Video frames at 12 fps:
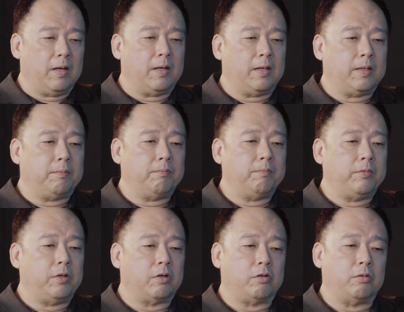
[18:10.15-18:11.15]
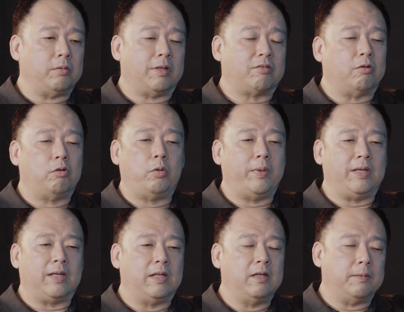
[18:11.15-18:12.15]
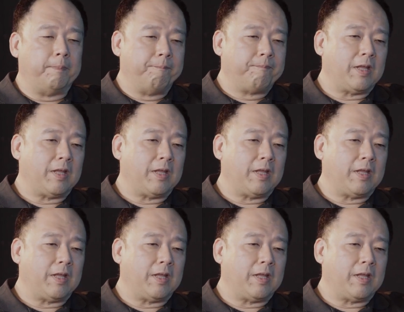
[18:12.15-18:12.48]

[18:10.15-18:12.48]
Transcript: Um, you got to. That's the only way you can learn.